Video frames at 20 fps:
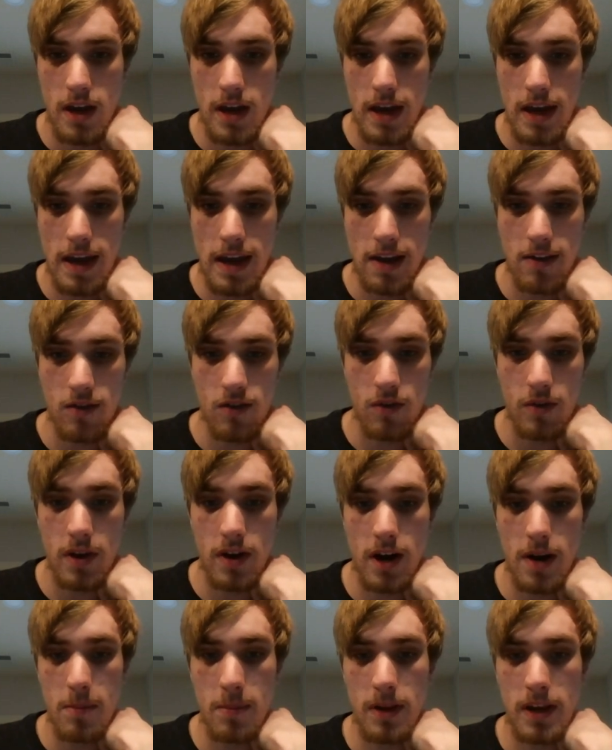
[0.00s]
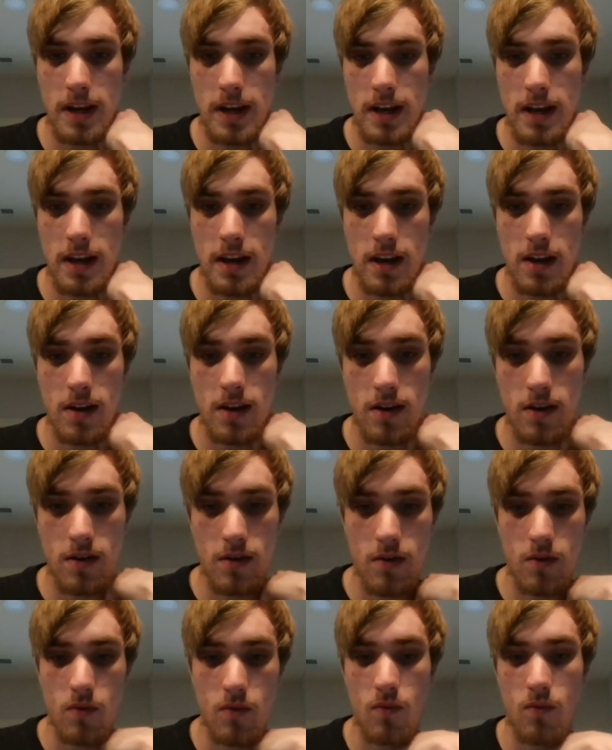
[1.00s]
And so here I played
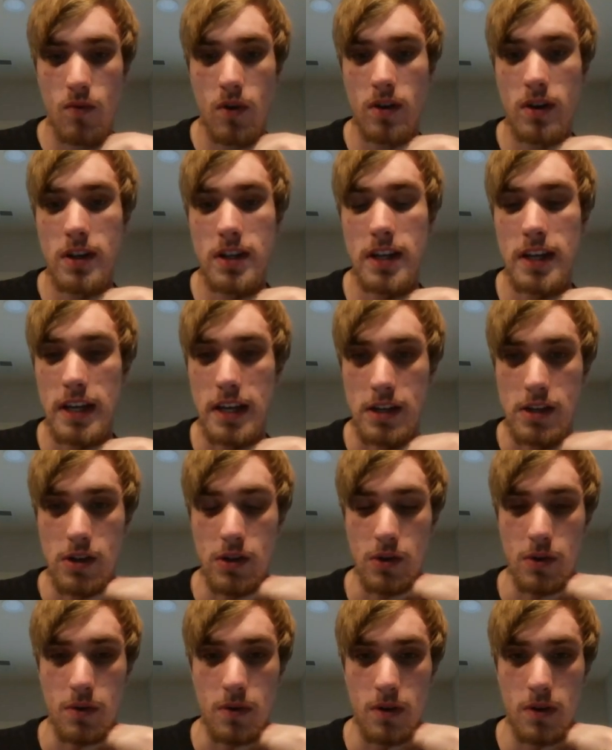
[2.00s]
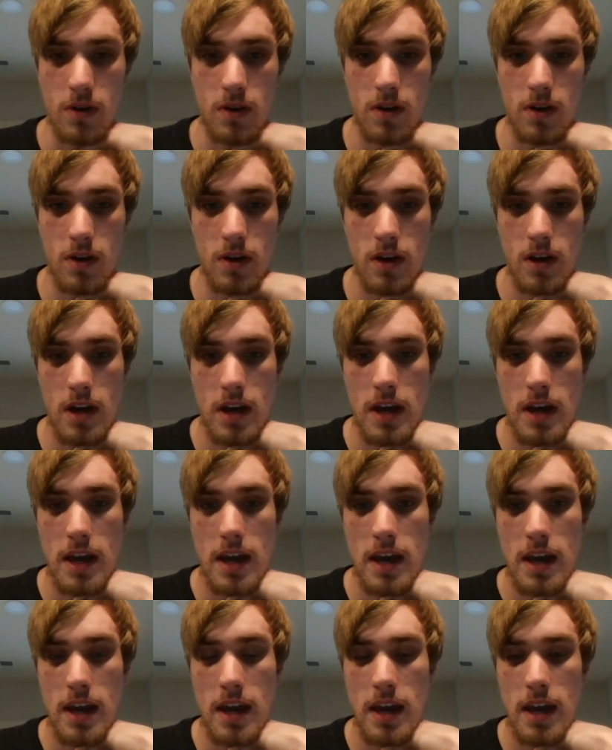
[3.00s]
rook to e2.
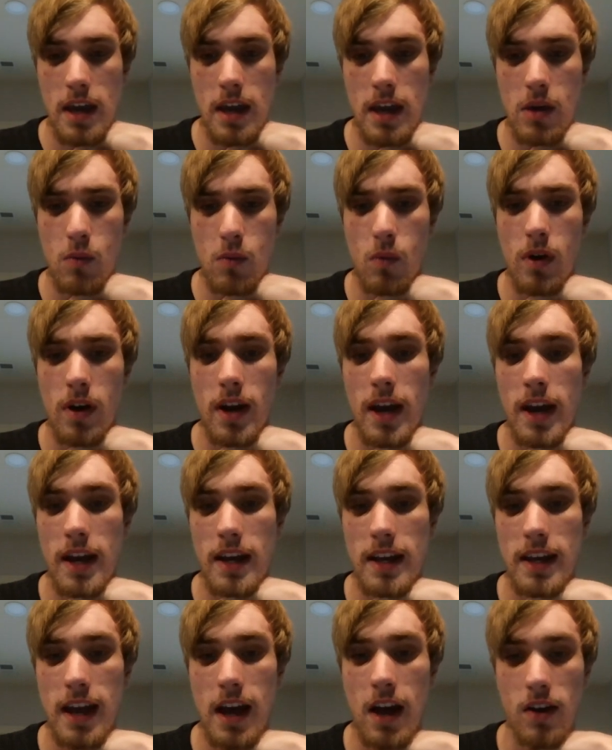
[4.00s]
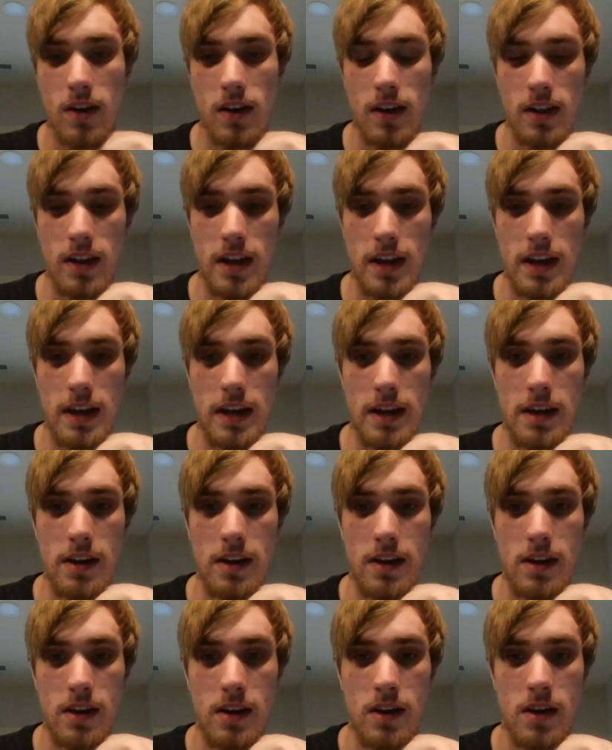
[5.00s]
And what I had calculated
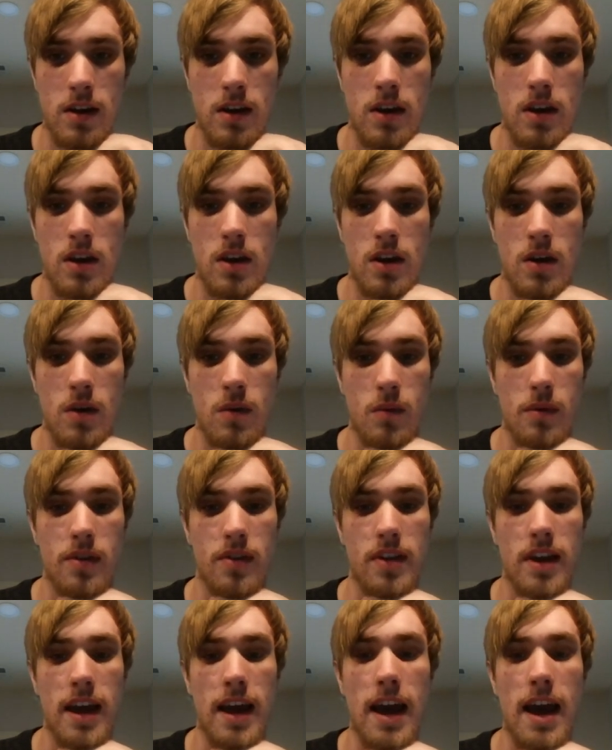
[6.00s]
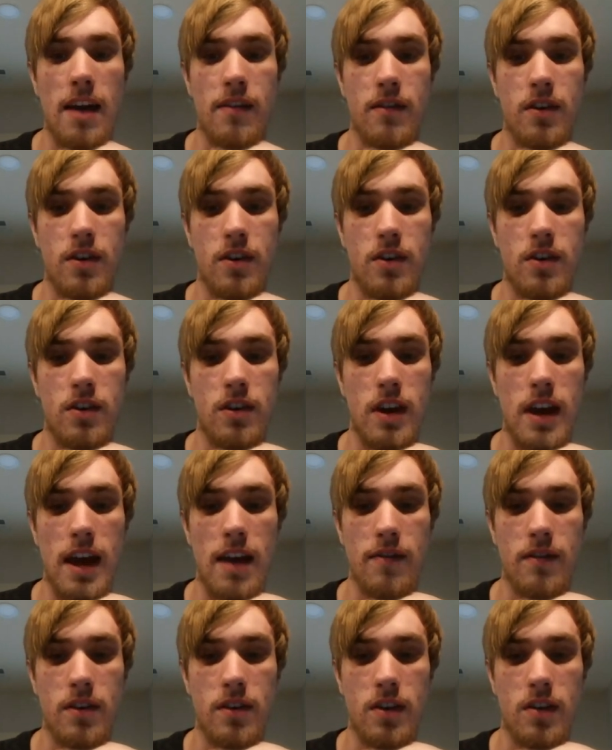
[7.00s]
was that after
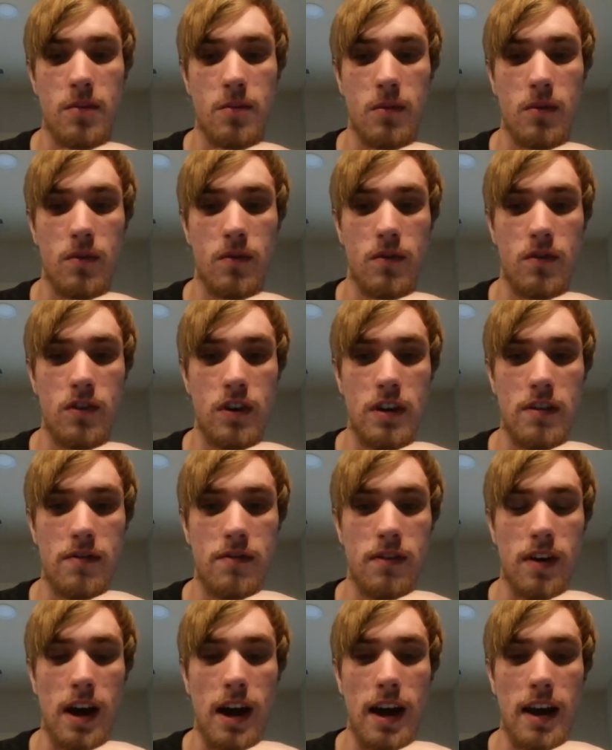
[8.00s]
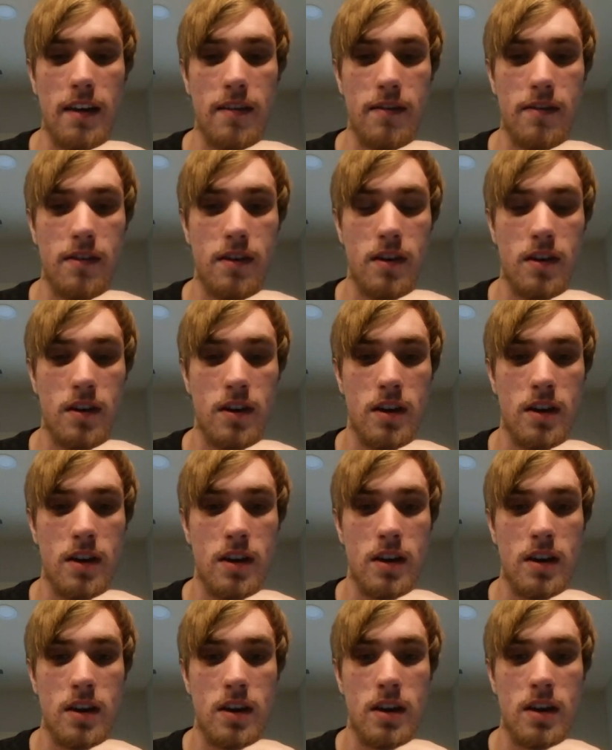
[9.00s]
this move g5,
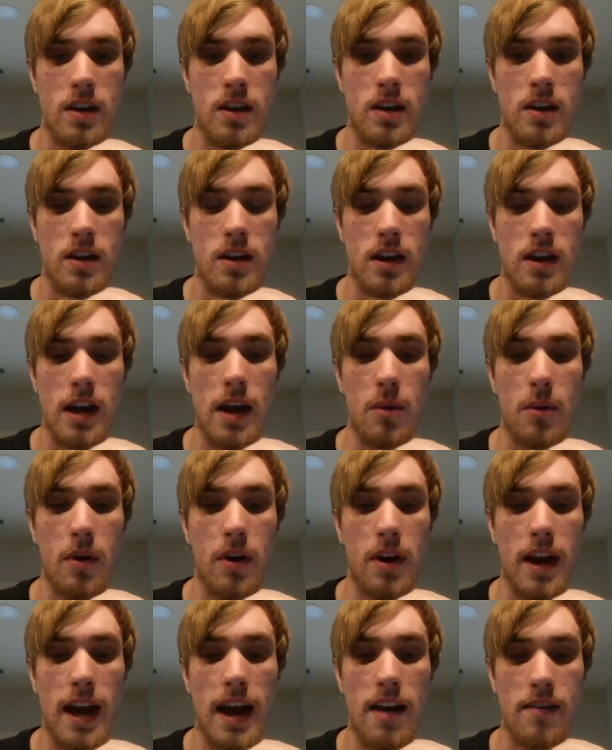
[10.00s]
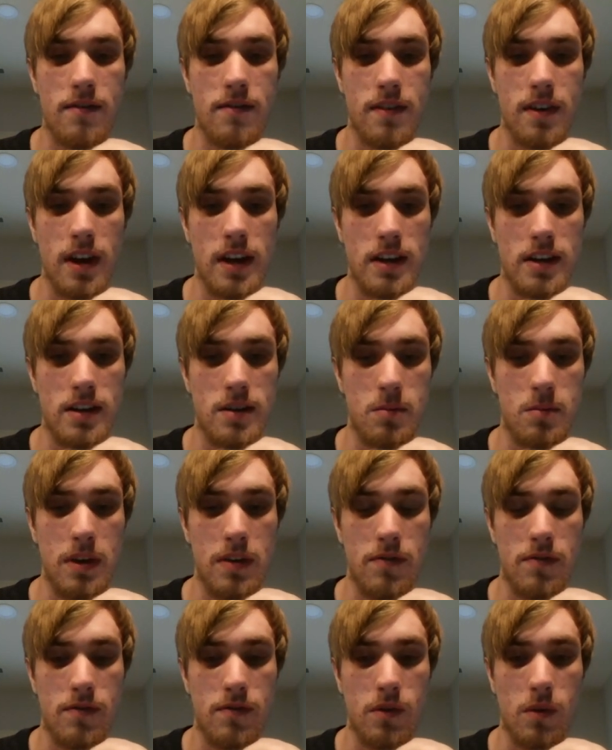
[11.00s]
I would have knight to
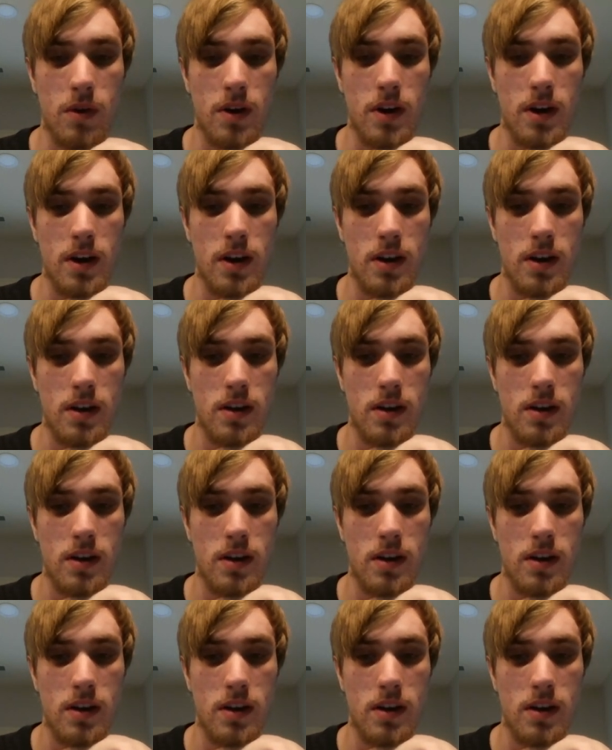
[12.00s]
b4.